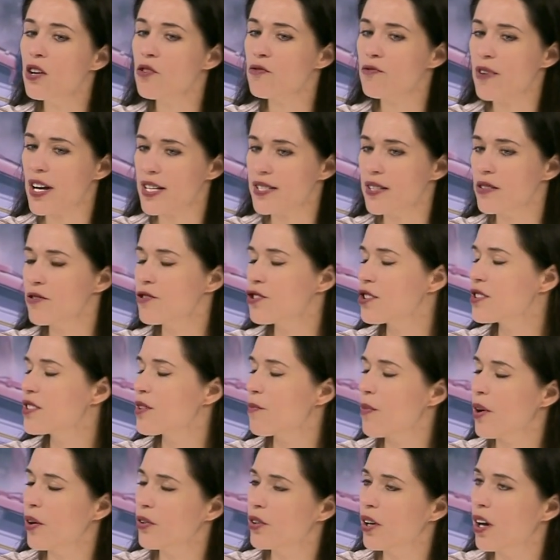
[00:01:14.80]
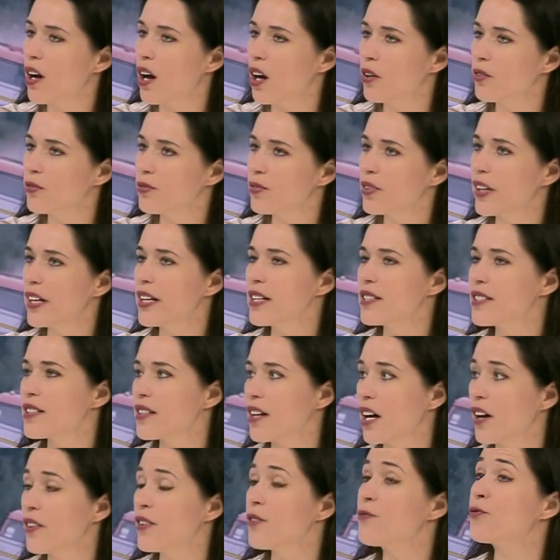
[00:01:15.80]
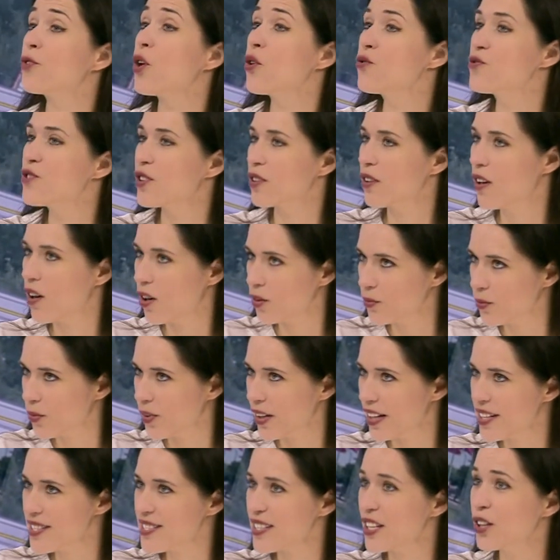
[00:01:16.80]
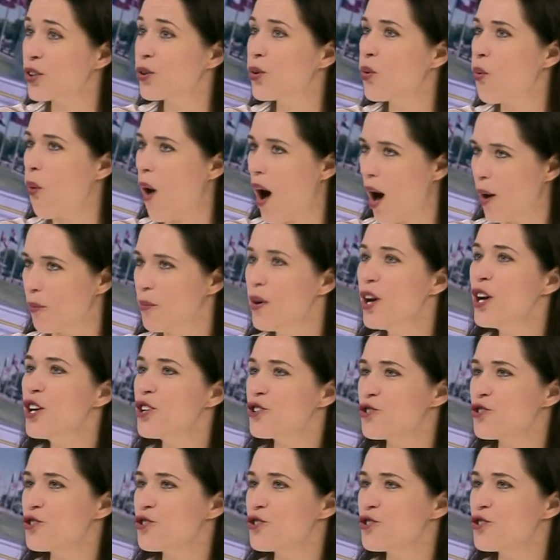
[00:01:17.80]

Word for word: resolutions about the conflict, uh, the frozen conflicts in Guam,